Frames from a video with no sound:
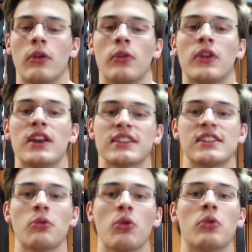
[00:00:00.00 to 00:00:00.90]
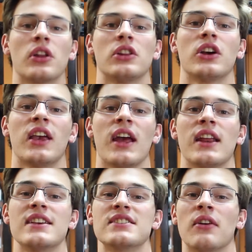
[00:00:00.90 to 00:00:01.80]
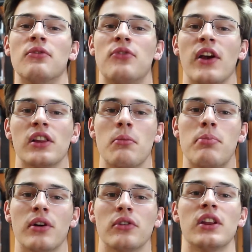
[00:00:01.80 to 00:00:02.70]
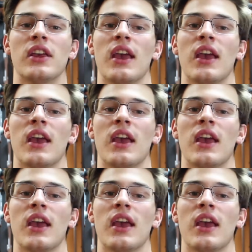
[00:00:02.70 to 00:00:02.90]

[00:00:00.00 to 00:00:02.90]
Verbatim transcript: The next thing we want to look at is availability.